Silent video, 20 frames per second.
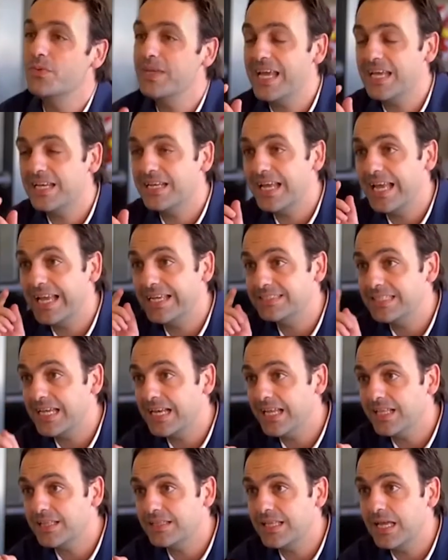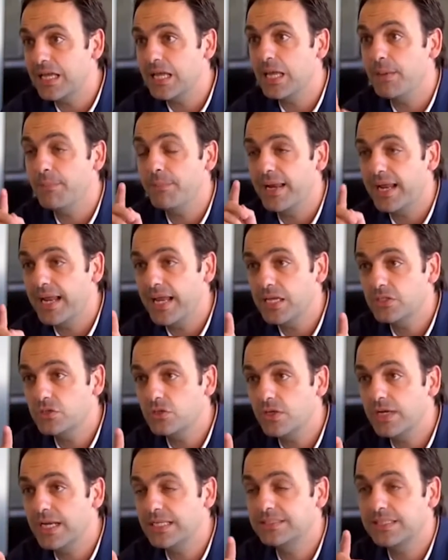Very good. Excellent. And
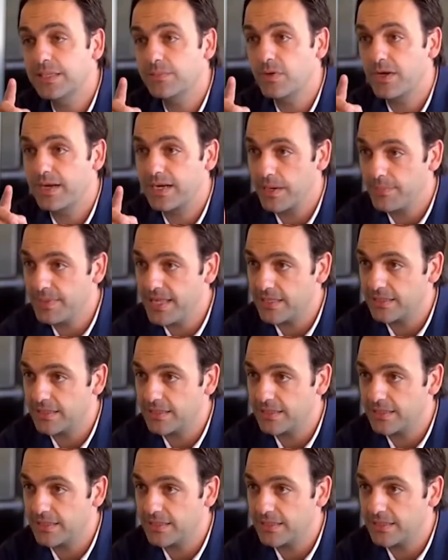for this, we need